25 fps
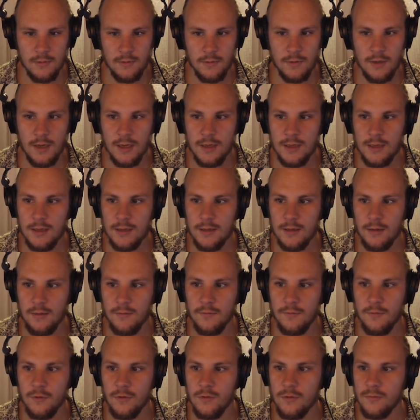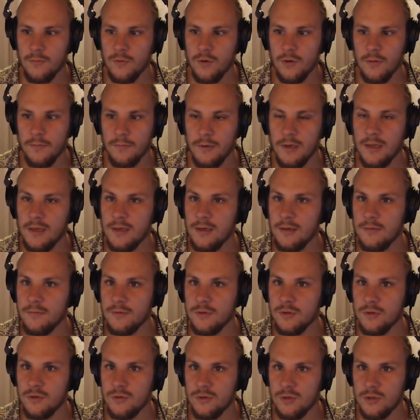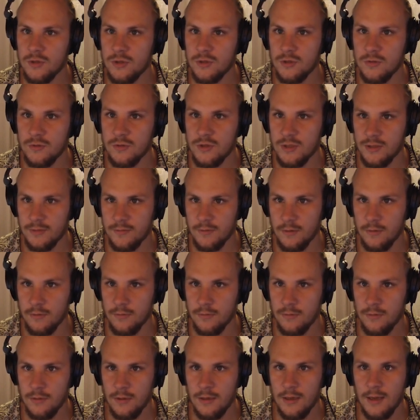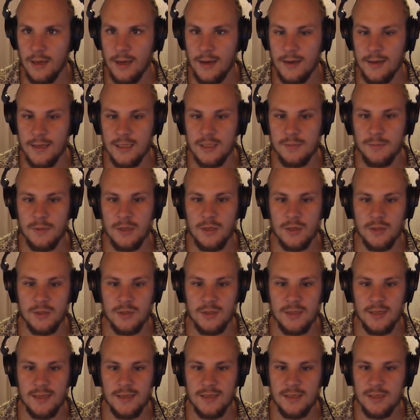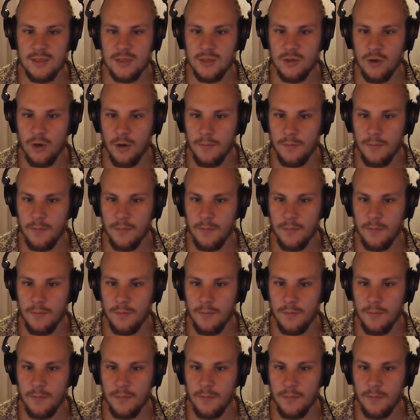You can hear that the volume completely reduces to 0. And that's because this is an